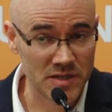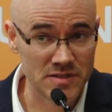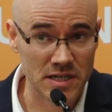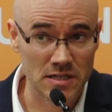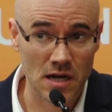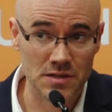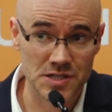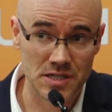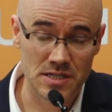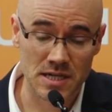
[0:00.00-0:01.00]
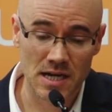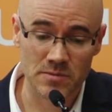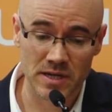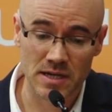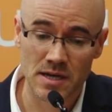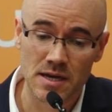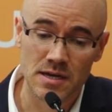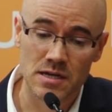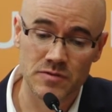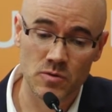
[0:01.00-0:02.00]
about technology and timing.
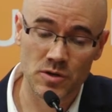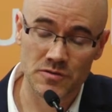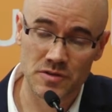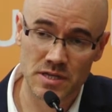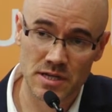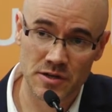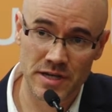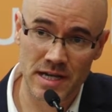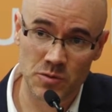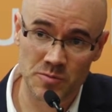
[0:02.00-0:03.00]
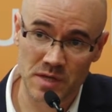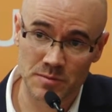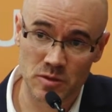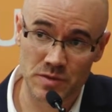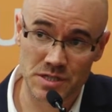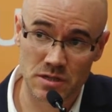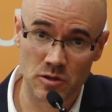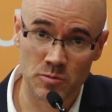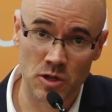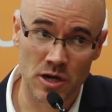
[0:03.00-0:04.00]
If it weren't for the internet, I wouldn't be able to reach a
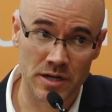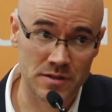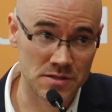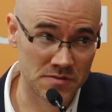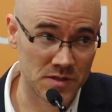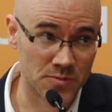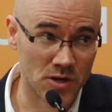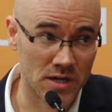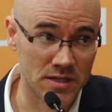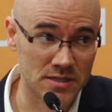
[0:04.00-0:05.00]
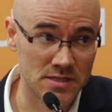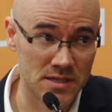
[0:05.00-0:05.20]
global audience for the products